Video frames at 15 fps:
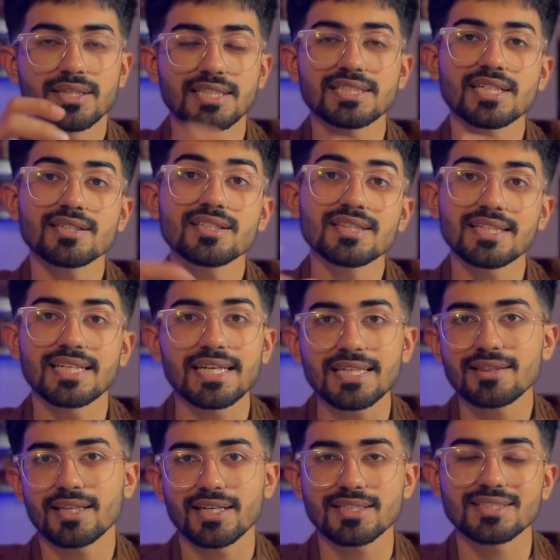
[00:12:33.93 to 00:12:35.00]
These are the three
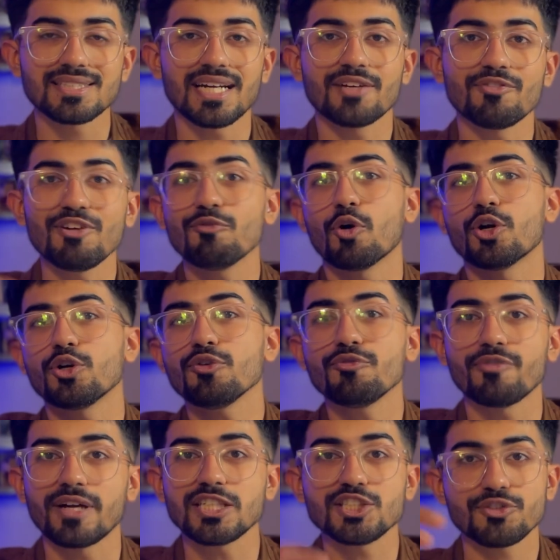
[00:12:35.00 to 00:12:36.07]
things that we want to
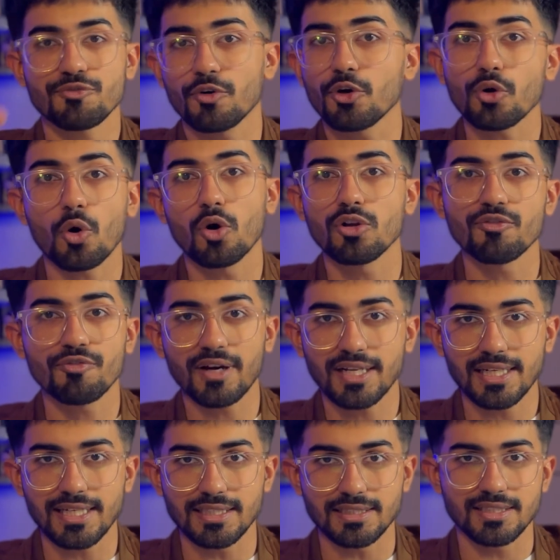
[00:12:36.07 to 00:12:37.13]
fetch for all of our
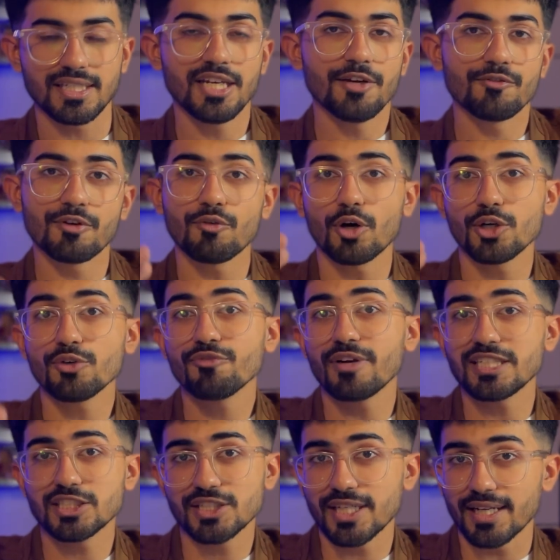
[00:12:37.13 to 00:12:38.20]
leads. We want to
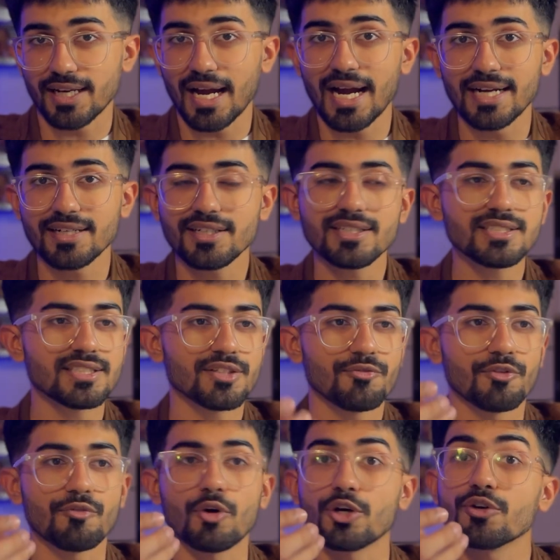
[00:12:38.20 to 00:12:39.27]
fetch their address,
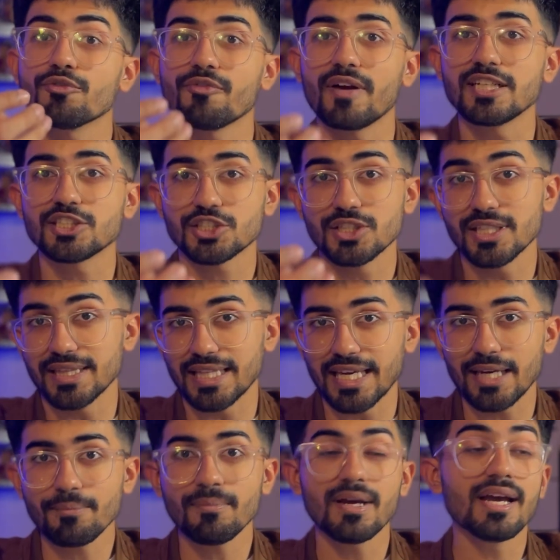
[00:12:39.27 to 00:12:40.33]
we want to fetch the
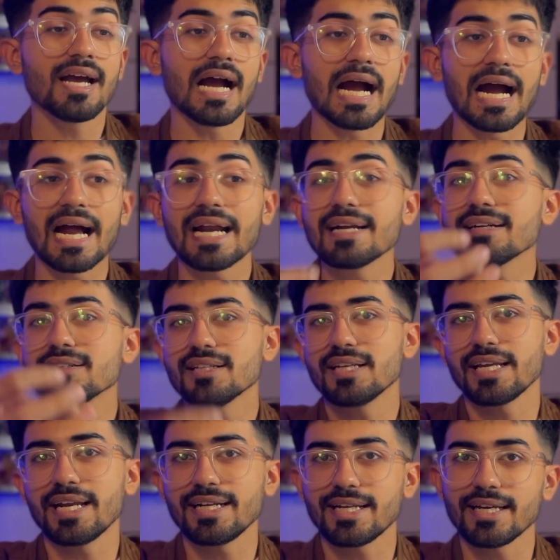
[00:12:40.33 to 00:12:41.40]
name, and the
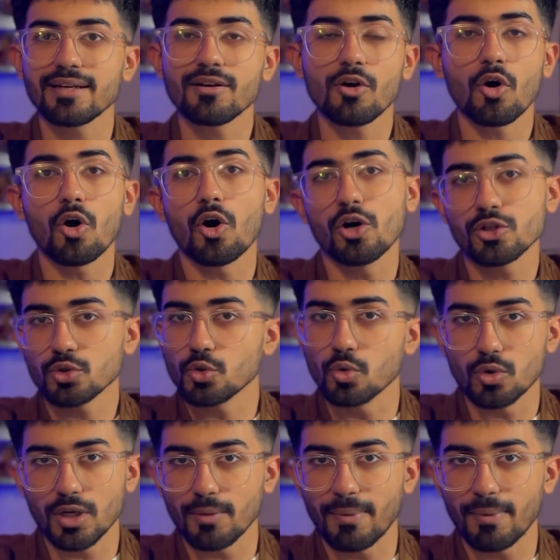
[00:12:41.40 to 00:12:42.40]
rating on Google